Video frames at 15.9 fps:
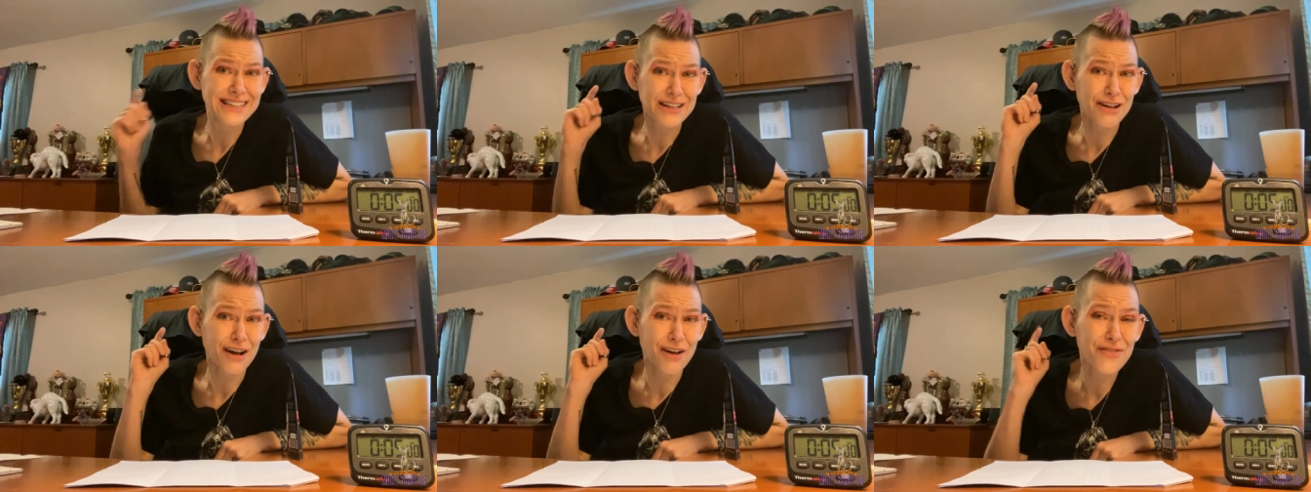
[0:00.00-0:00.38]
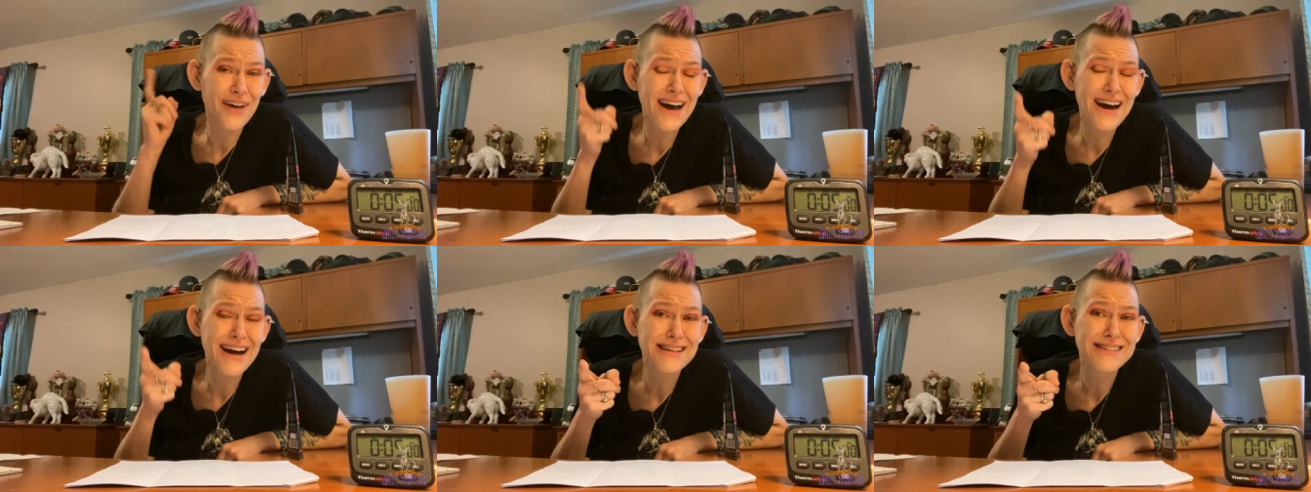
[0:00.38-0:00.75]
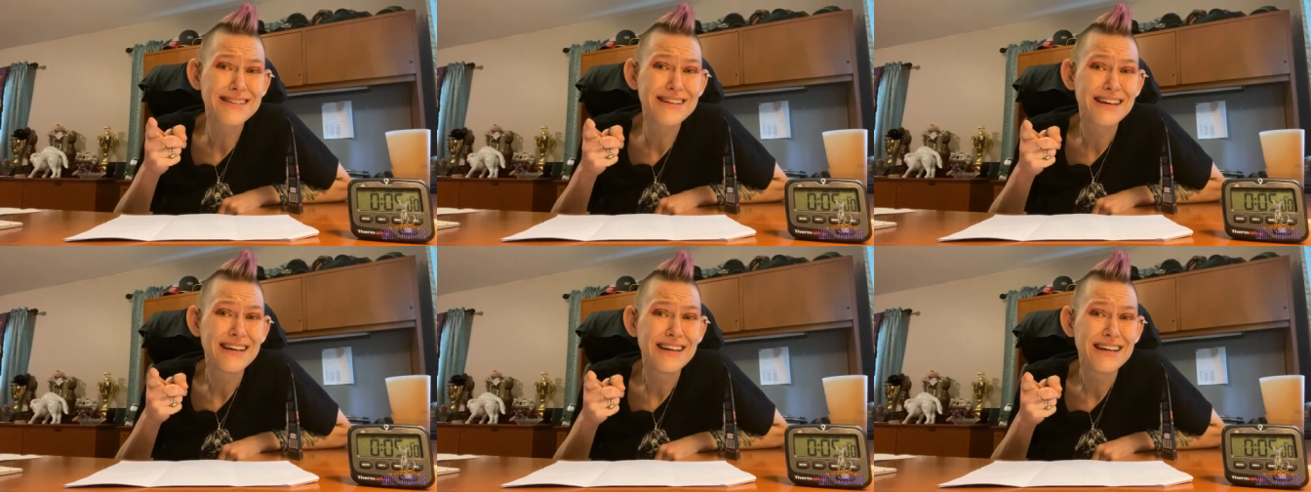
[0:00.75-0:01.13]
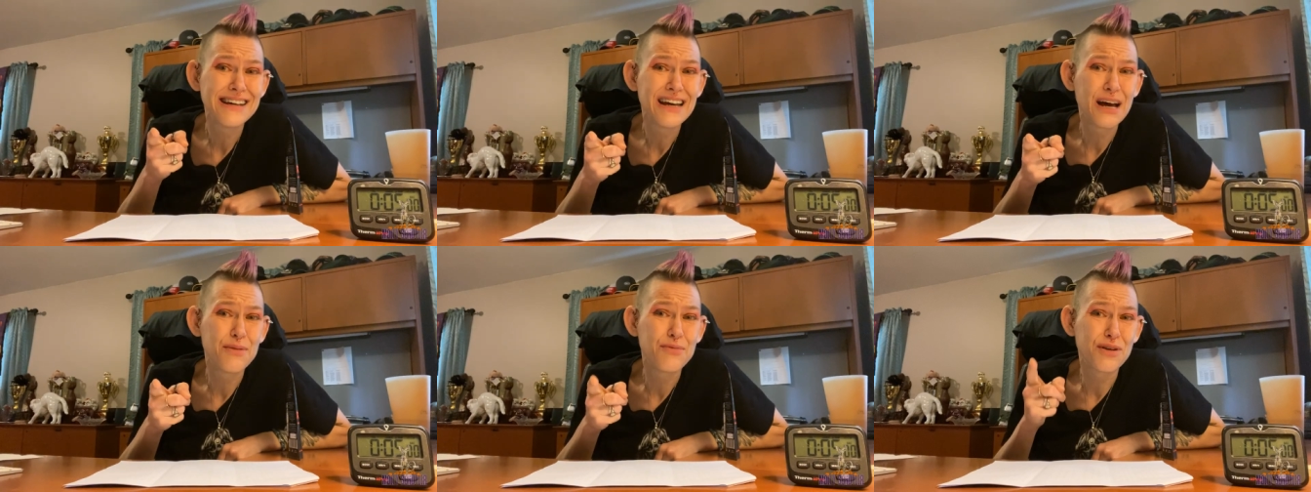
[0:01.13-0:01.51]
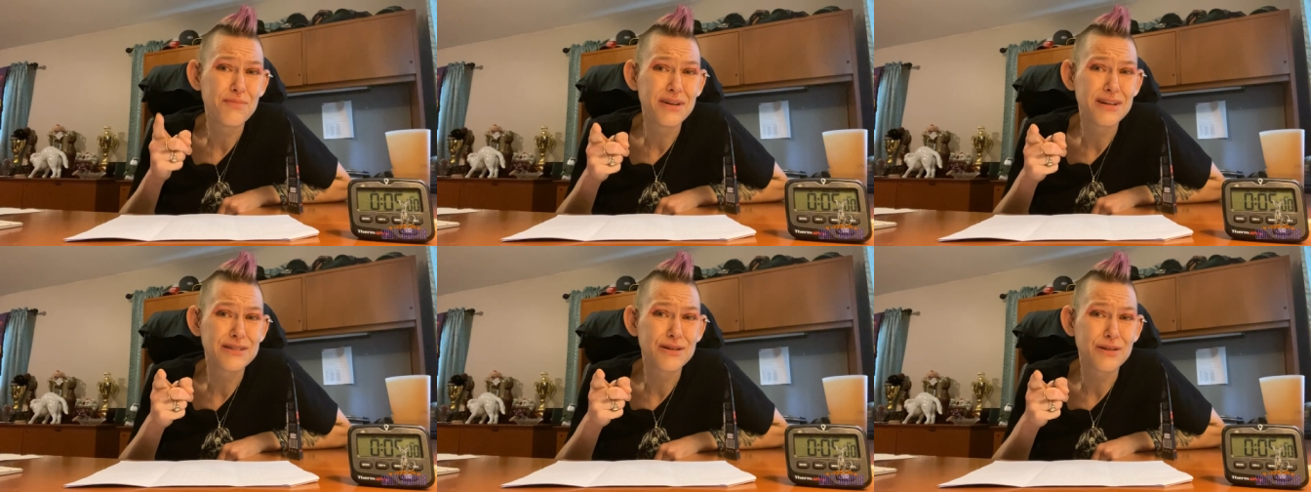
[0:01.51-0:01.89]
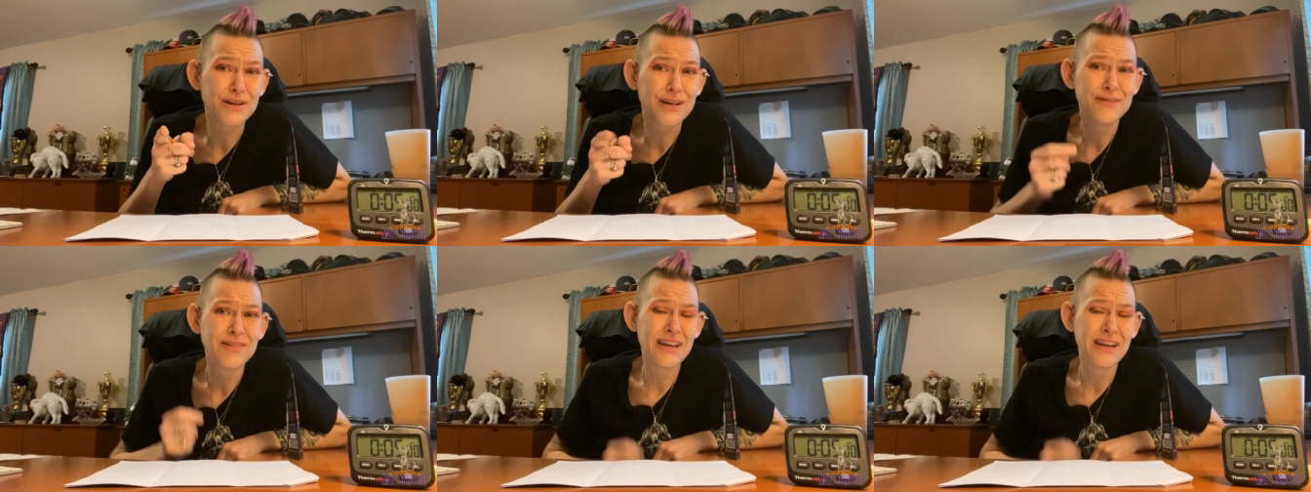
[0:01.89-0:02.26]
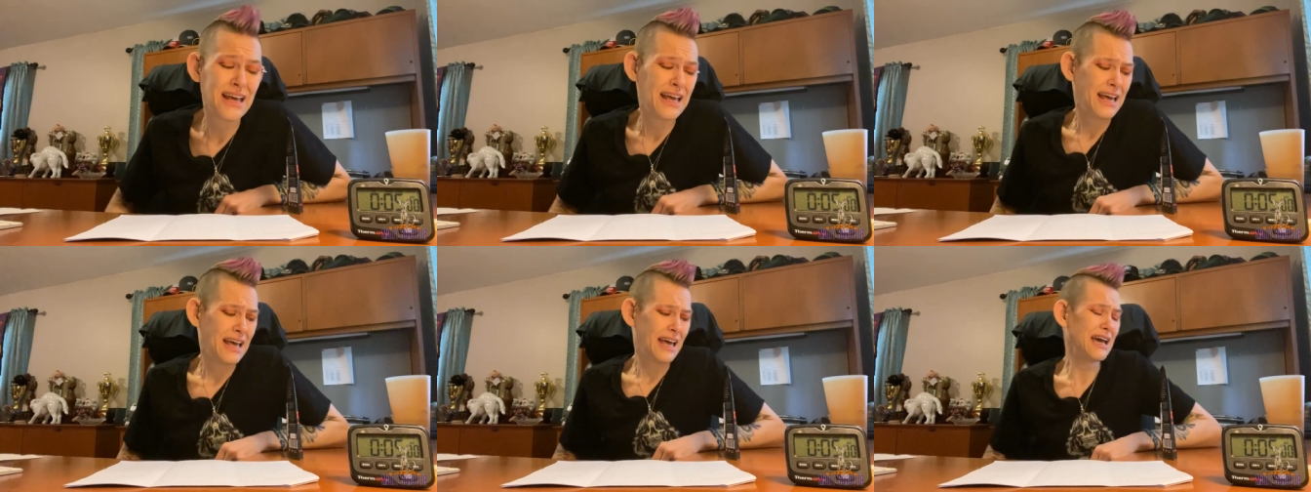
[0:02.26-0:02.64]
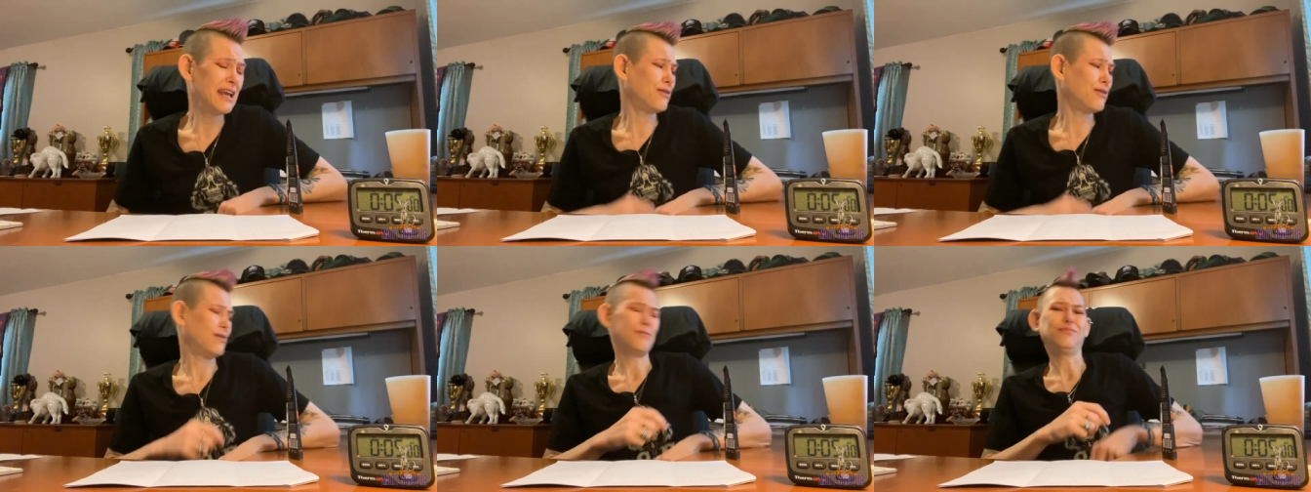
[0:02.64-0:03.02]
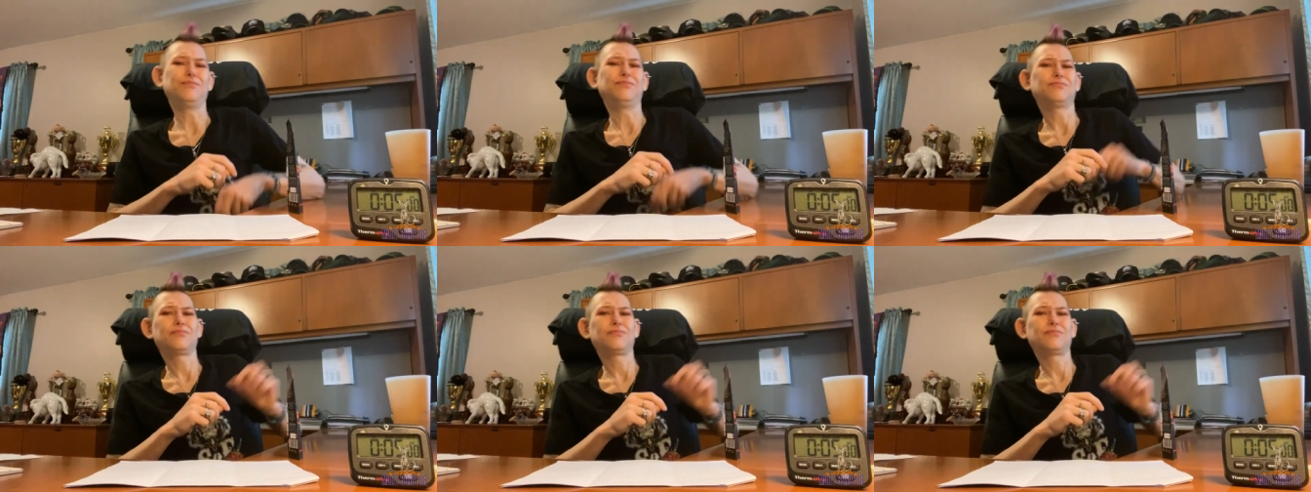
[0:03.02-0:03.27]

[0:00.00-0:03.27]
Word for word: Yes, I talk fast from Minnesota. Anyway,